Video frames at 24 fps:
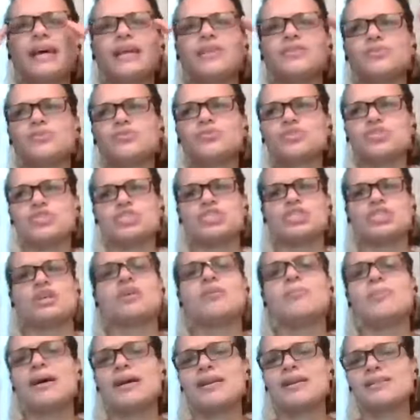I don't just share
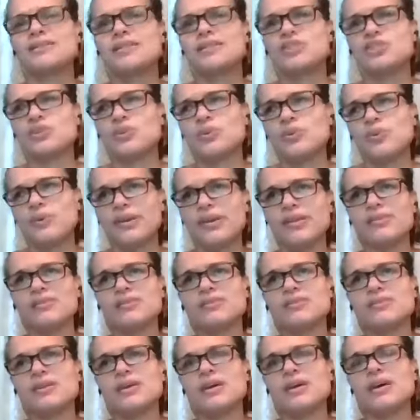about essential oils